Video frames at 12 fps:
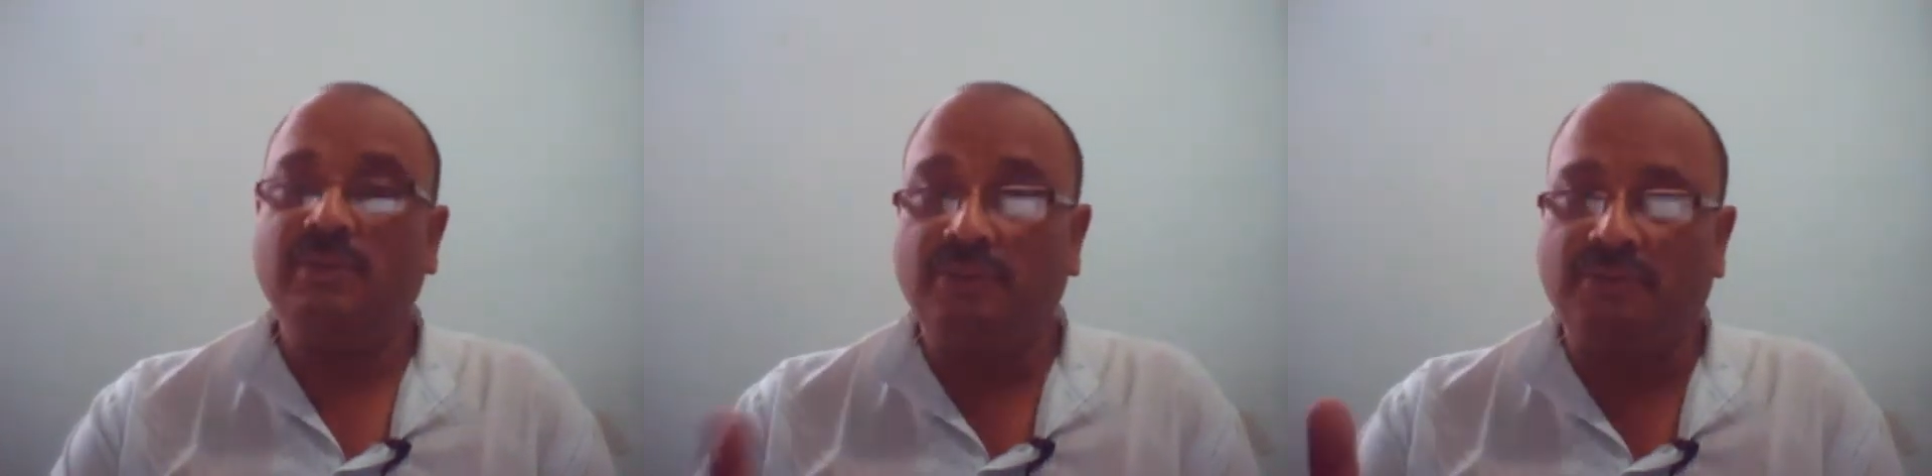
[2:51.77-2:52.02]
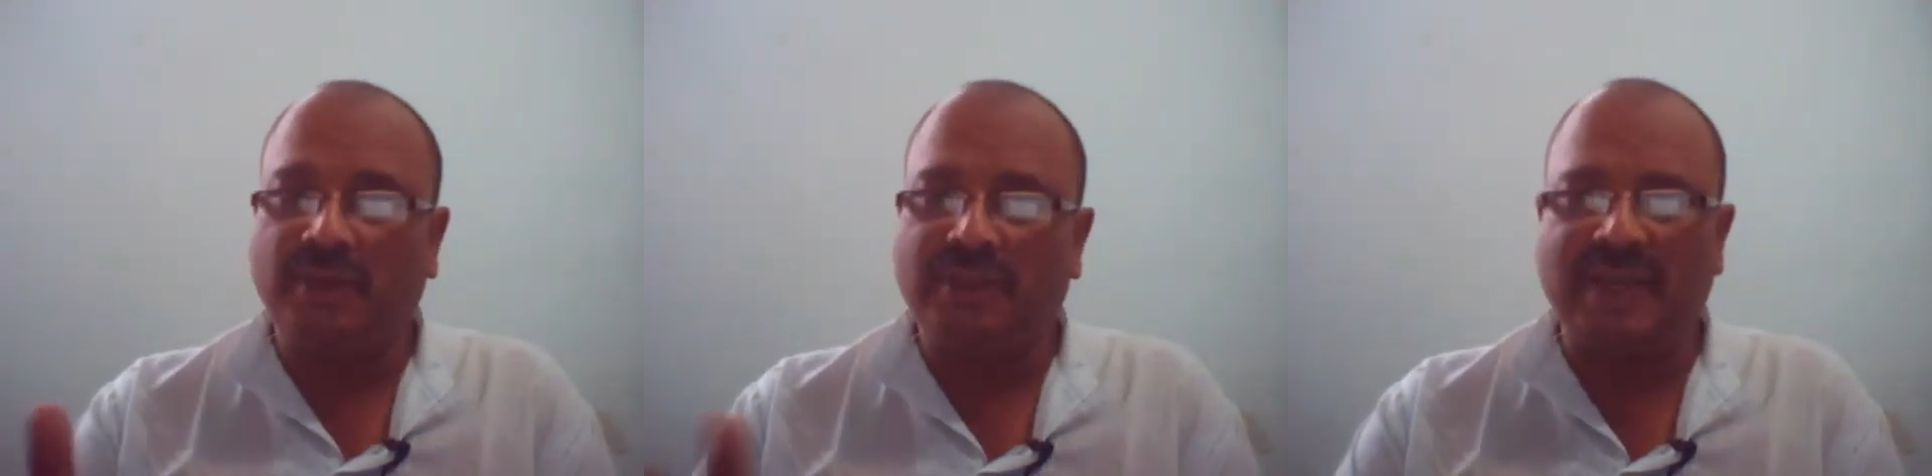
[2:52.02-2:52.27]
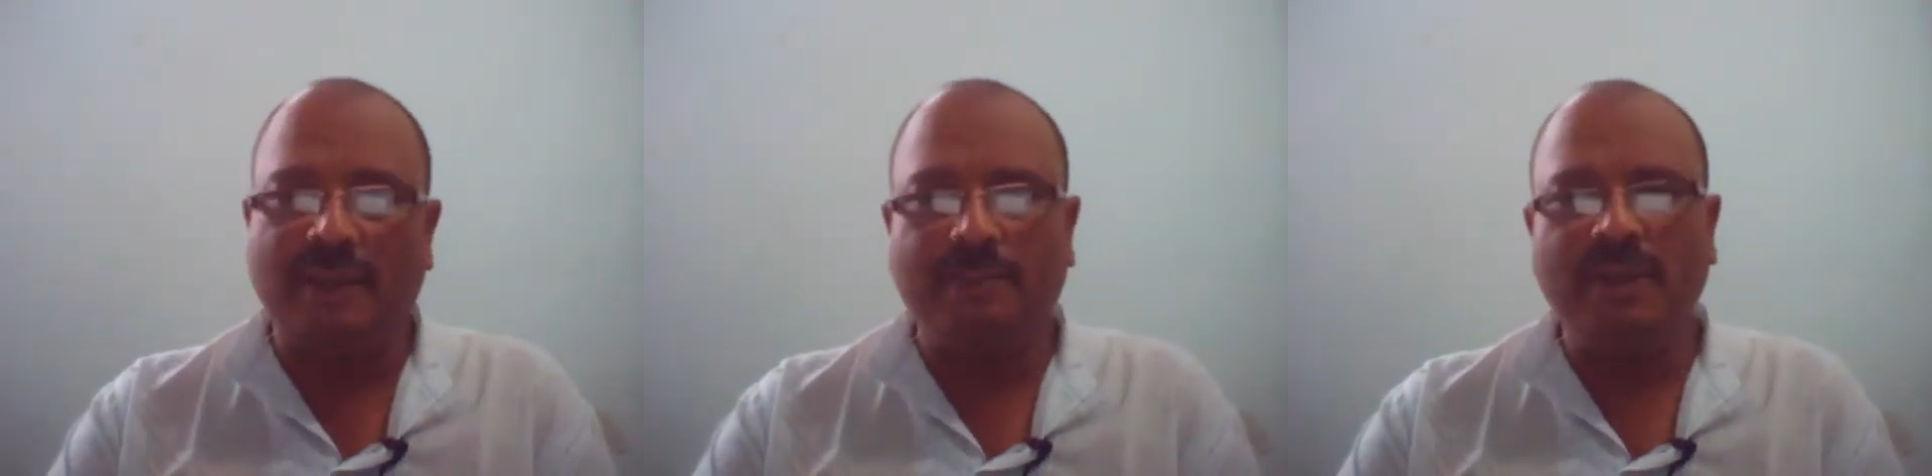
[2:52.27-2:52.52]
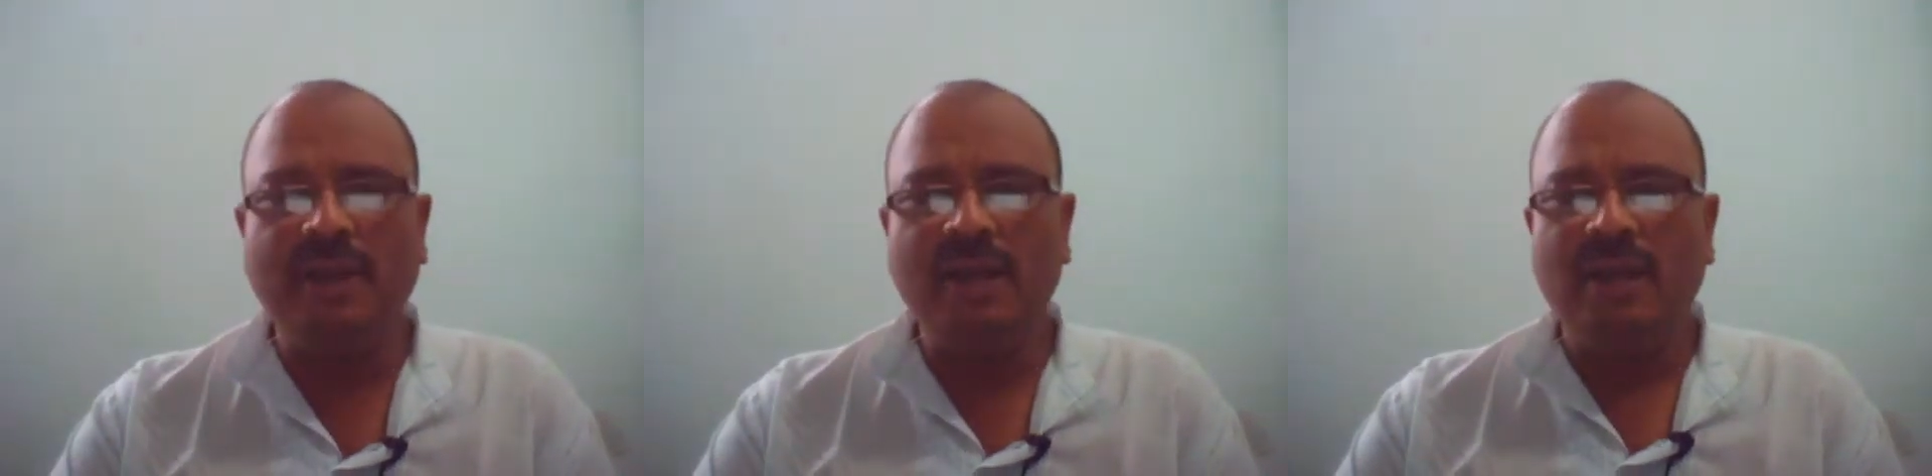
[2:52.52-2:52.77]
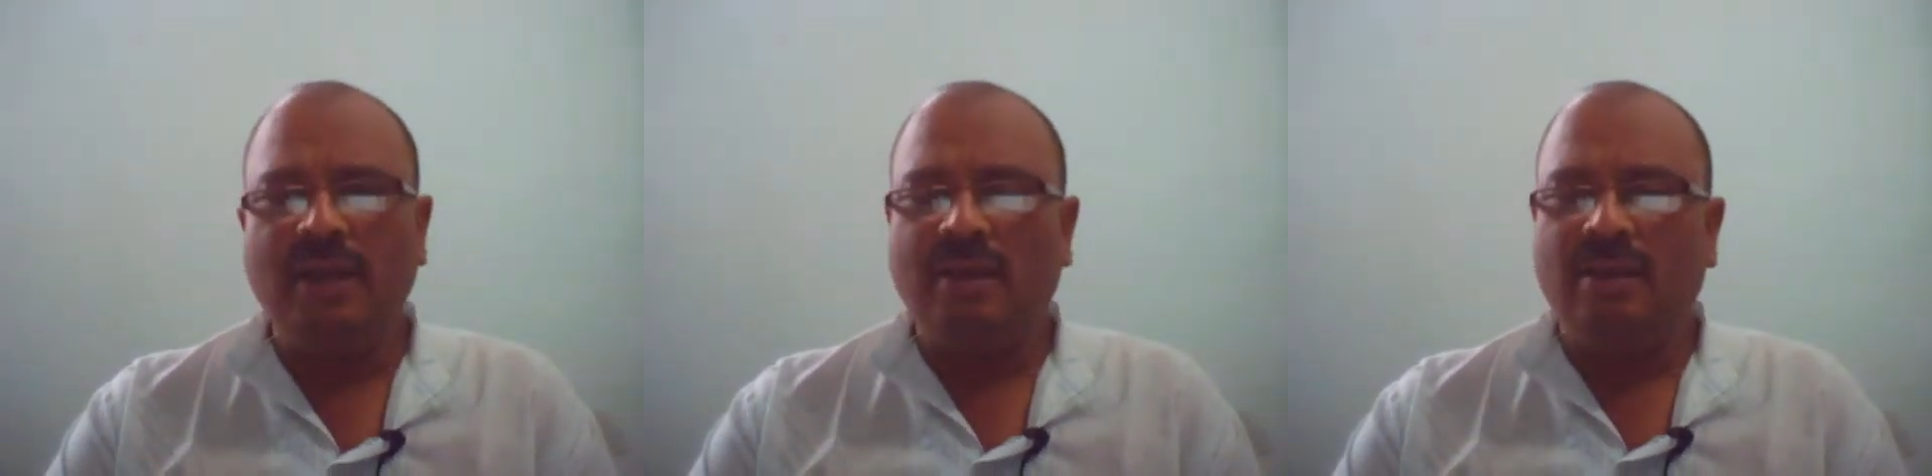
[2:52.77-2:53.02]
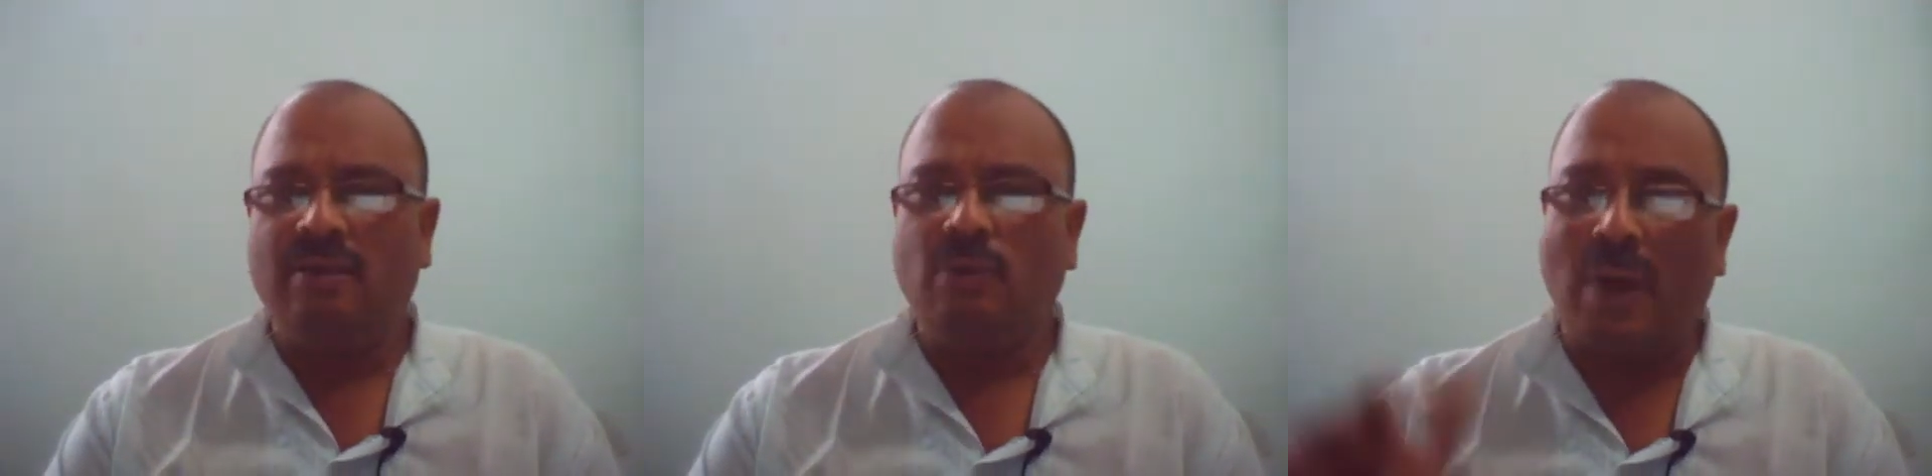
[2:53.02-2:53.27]
for example,
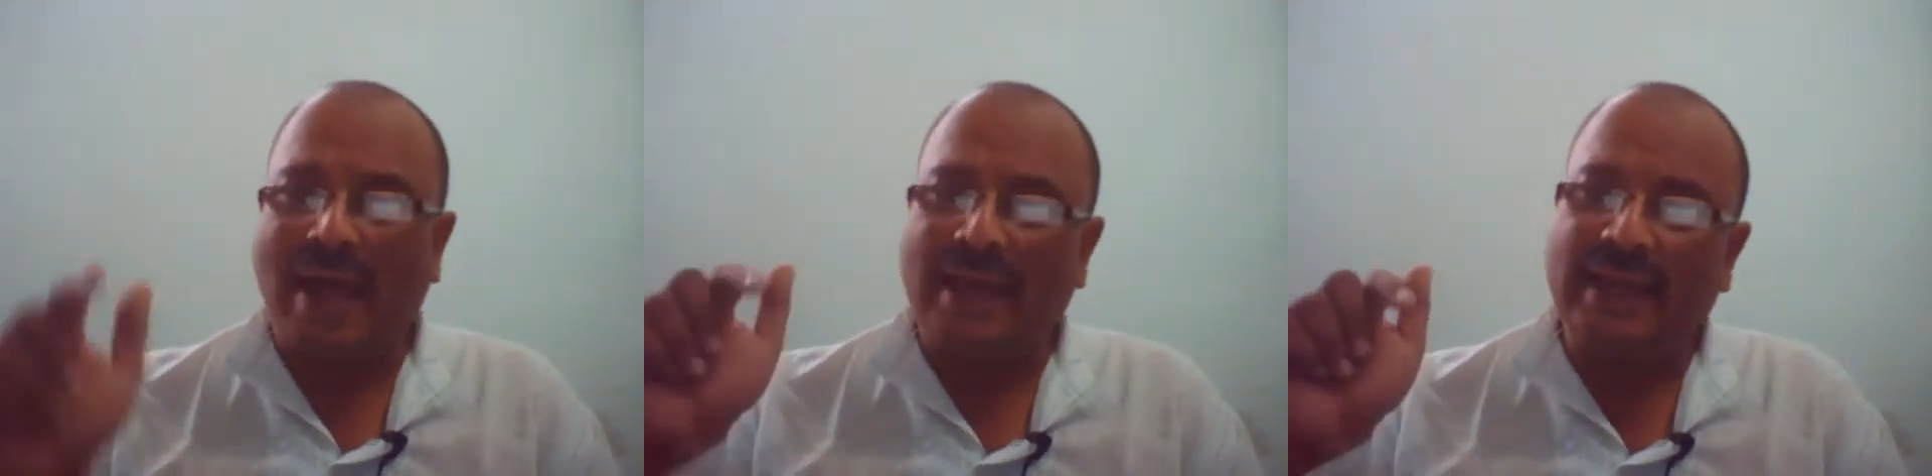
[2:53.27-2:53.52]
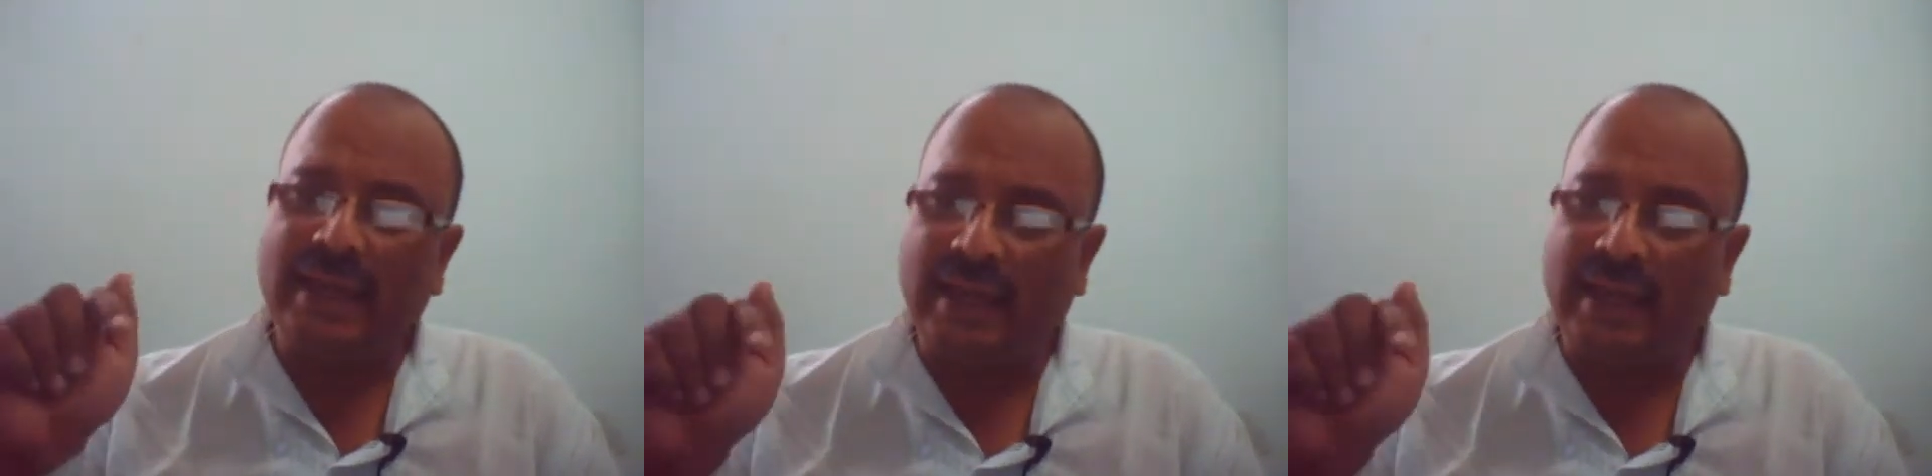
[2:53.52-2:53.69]
while